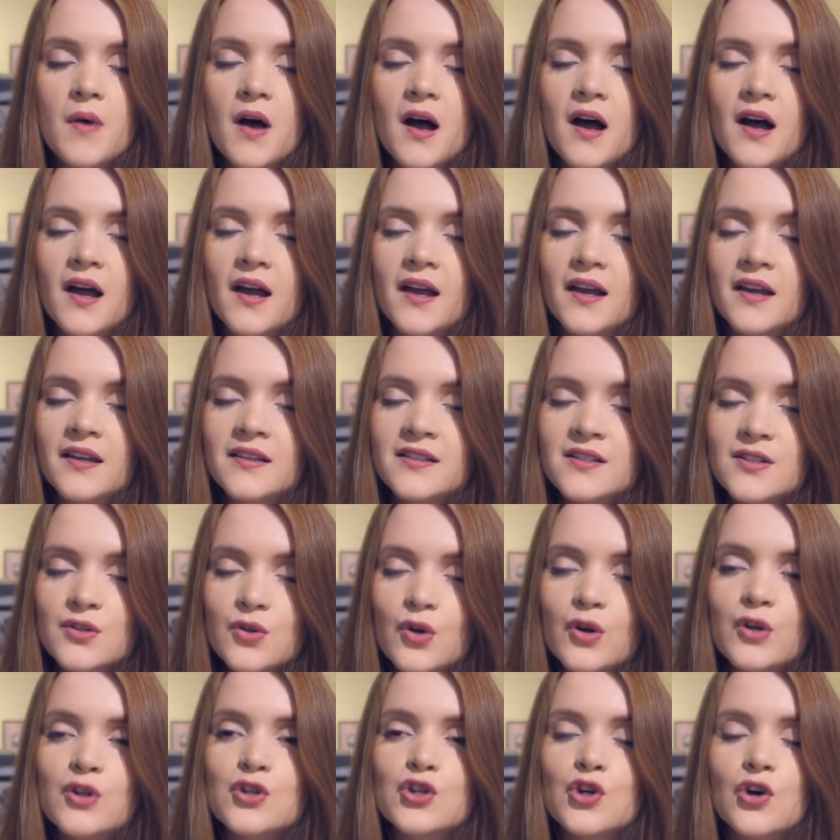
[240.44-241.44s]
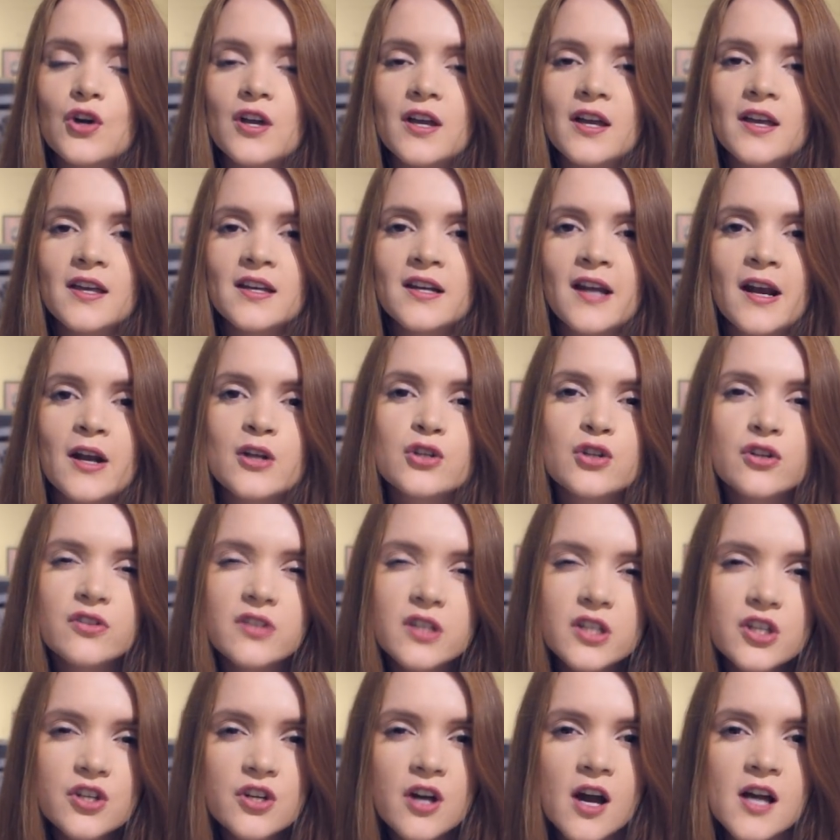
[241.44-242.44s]
I did not enjoy it, and I don't
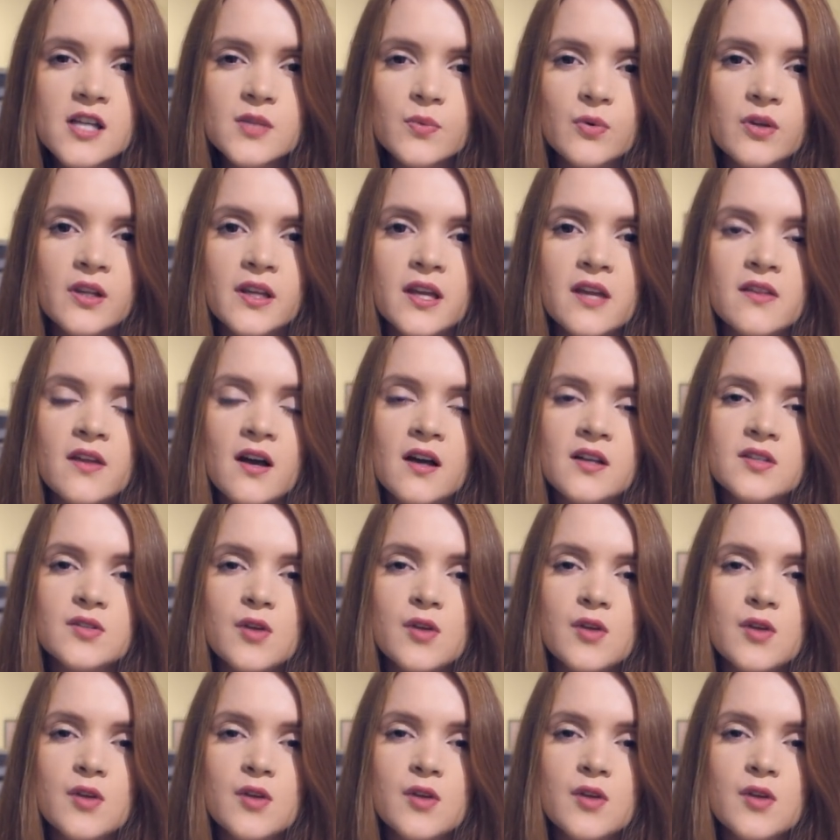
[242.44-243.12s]
think you guys will either.